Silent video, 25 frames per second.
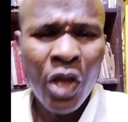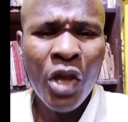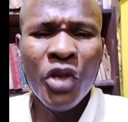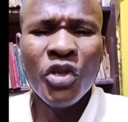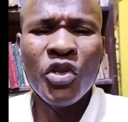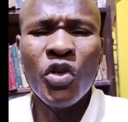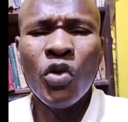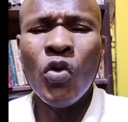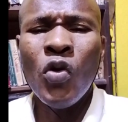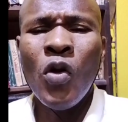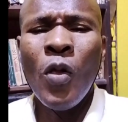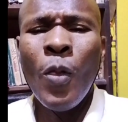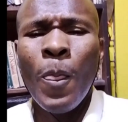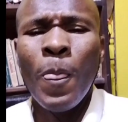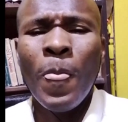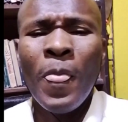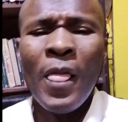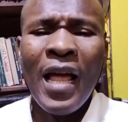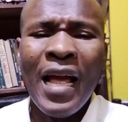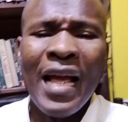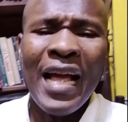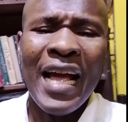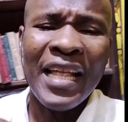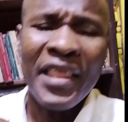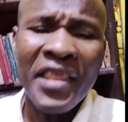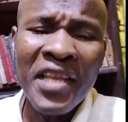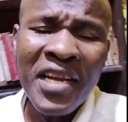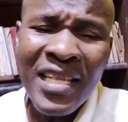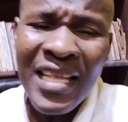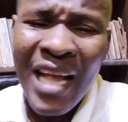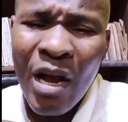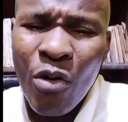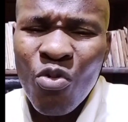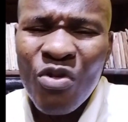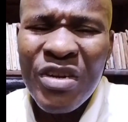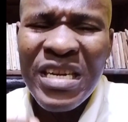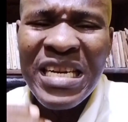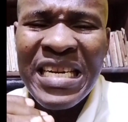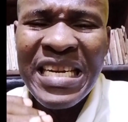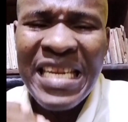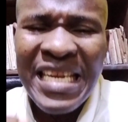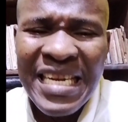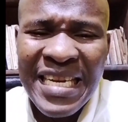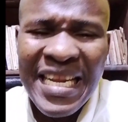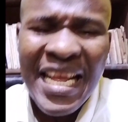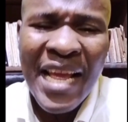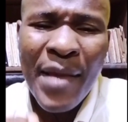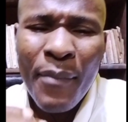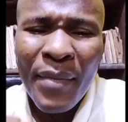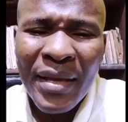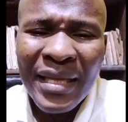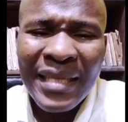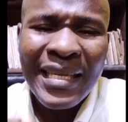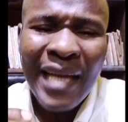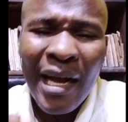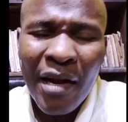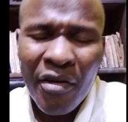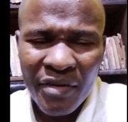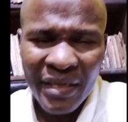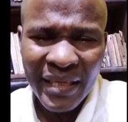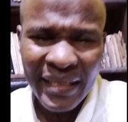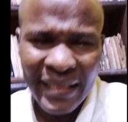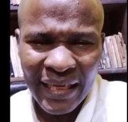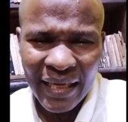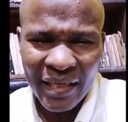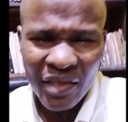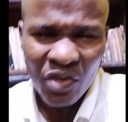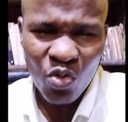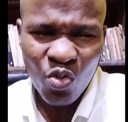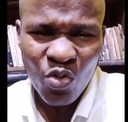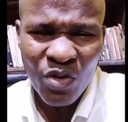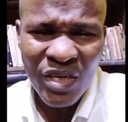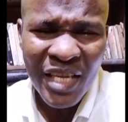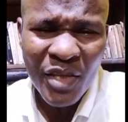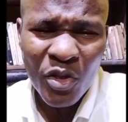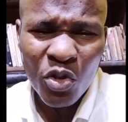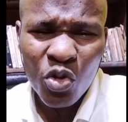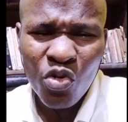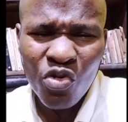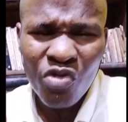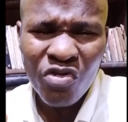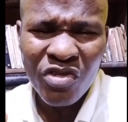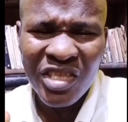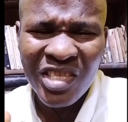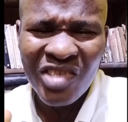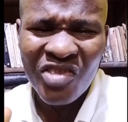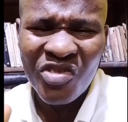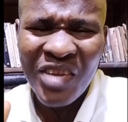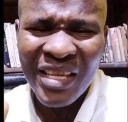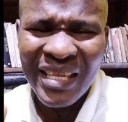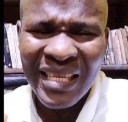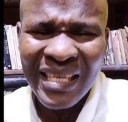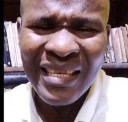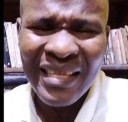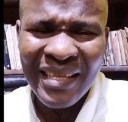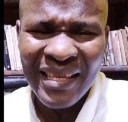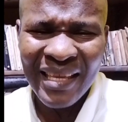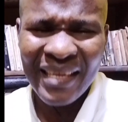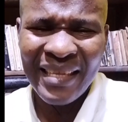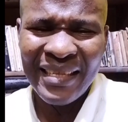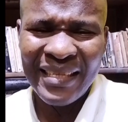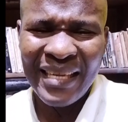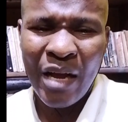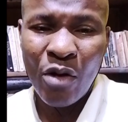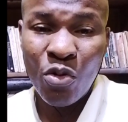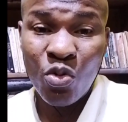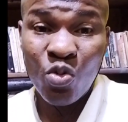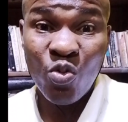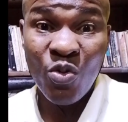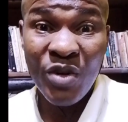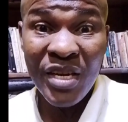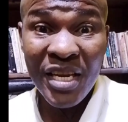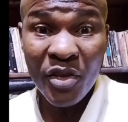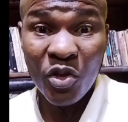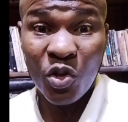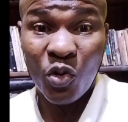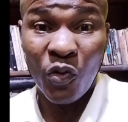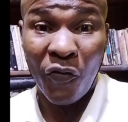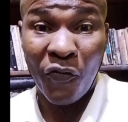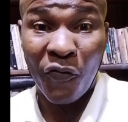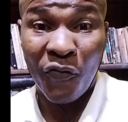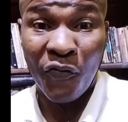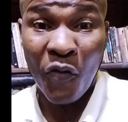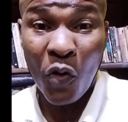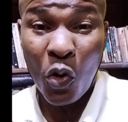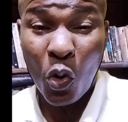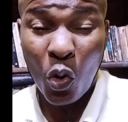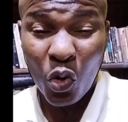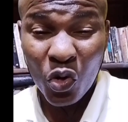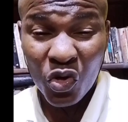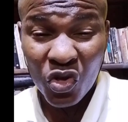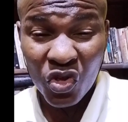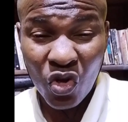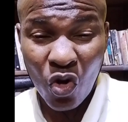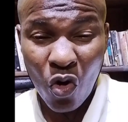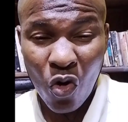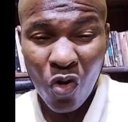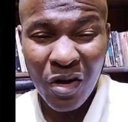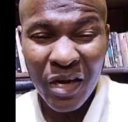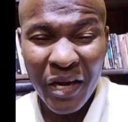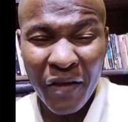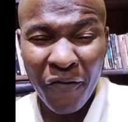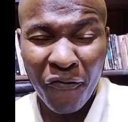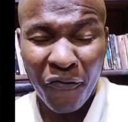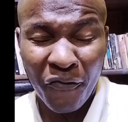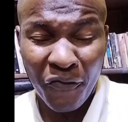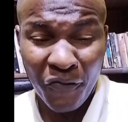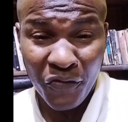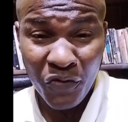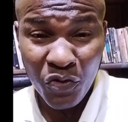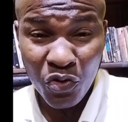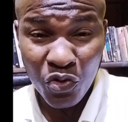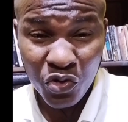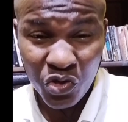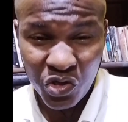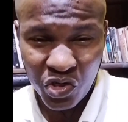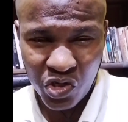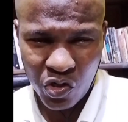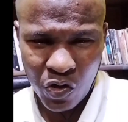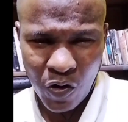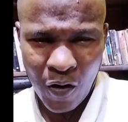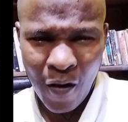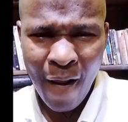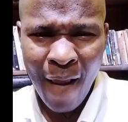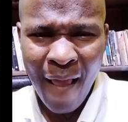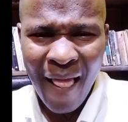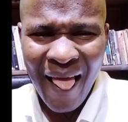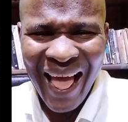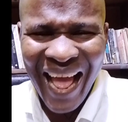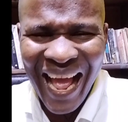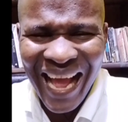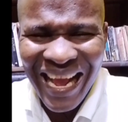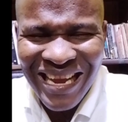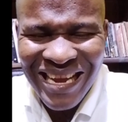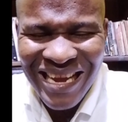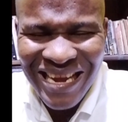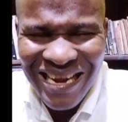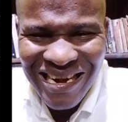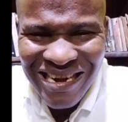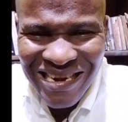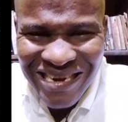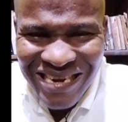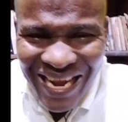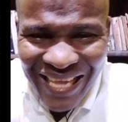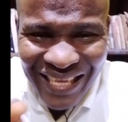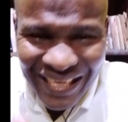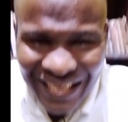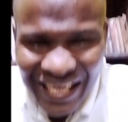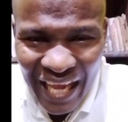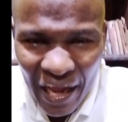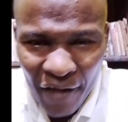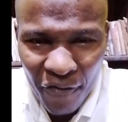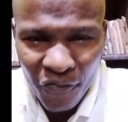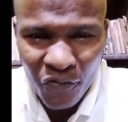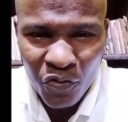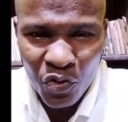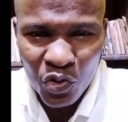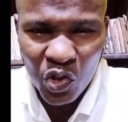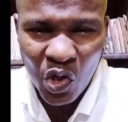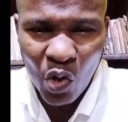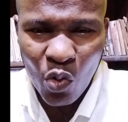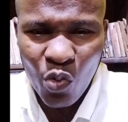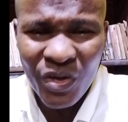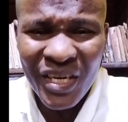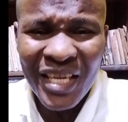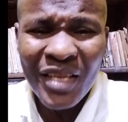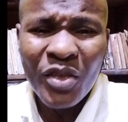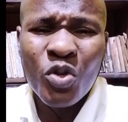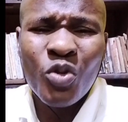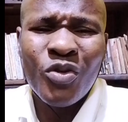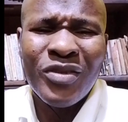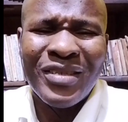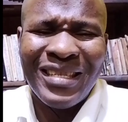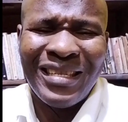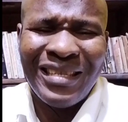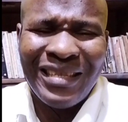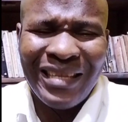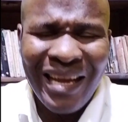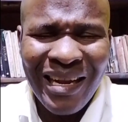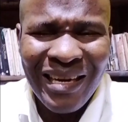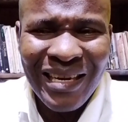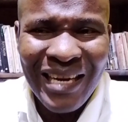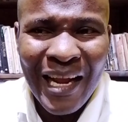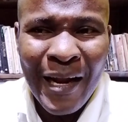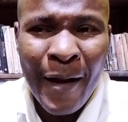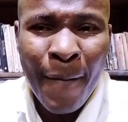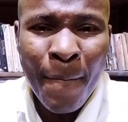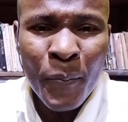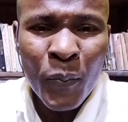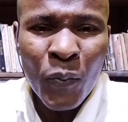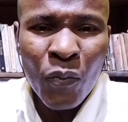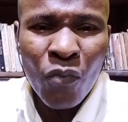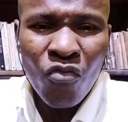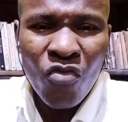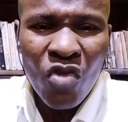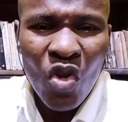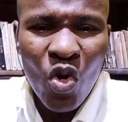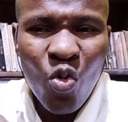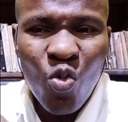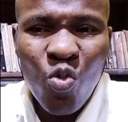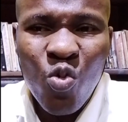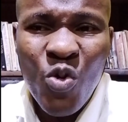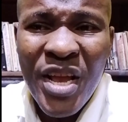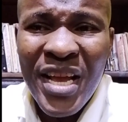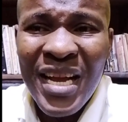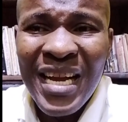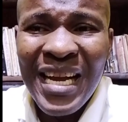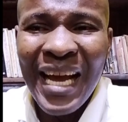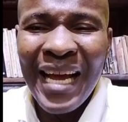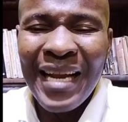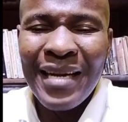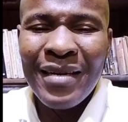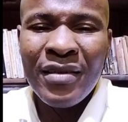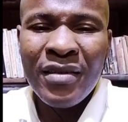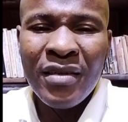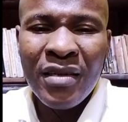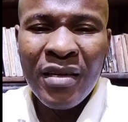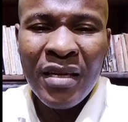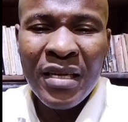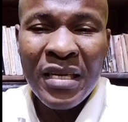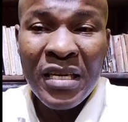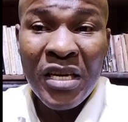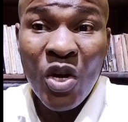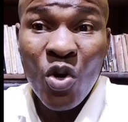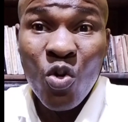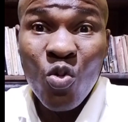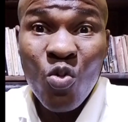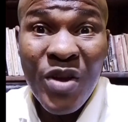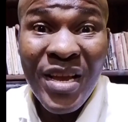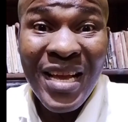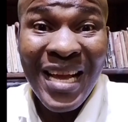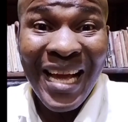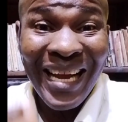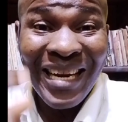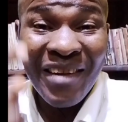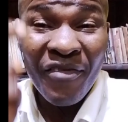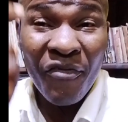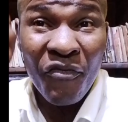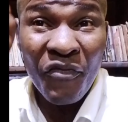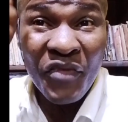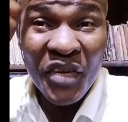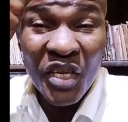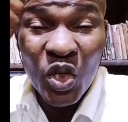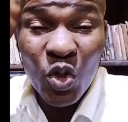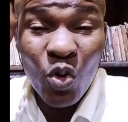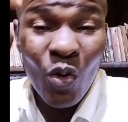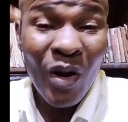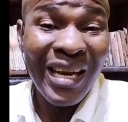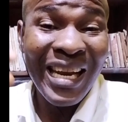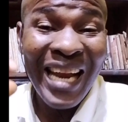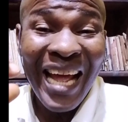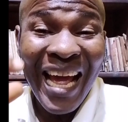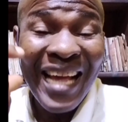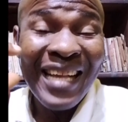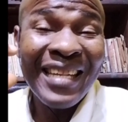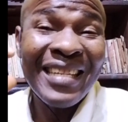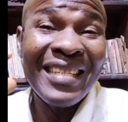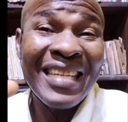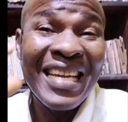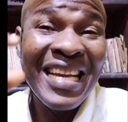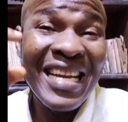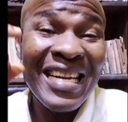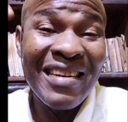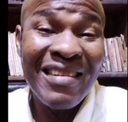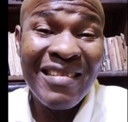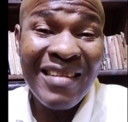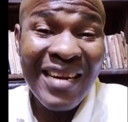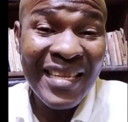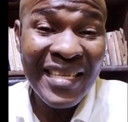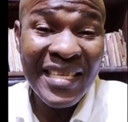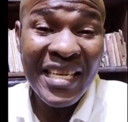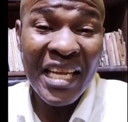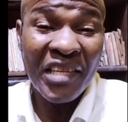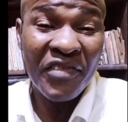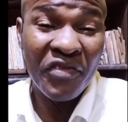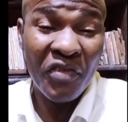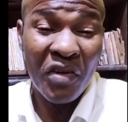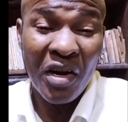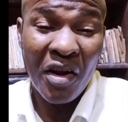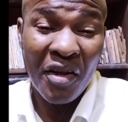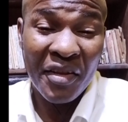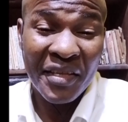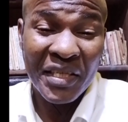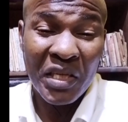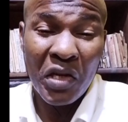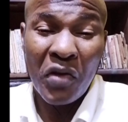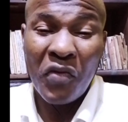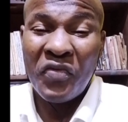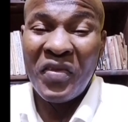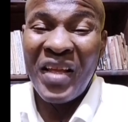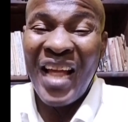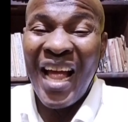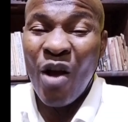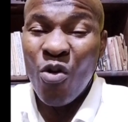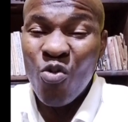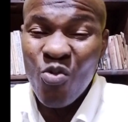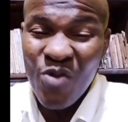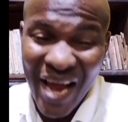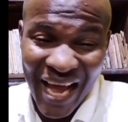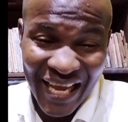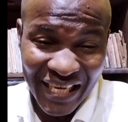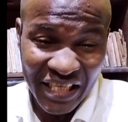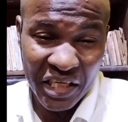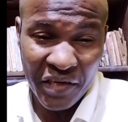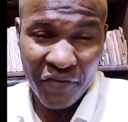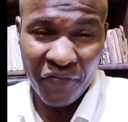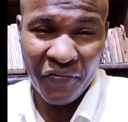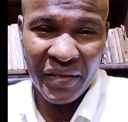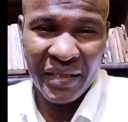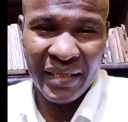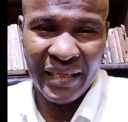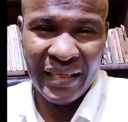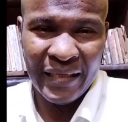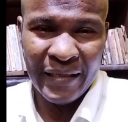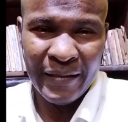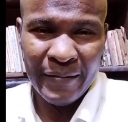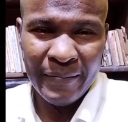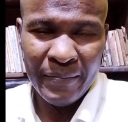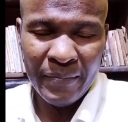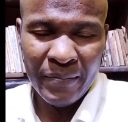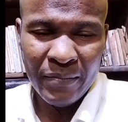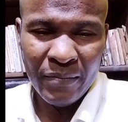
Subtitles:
So, I think that we need a mental reset. We need to straighten things out. We need to focus on the future and create that future. We need to understand that we can visualize a greatness for ourselves and we achieve it.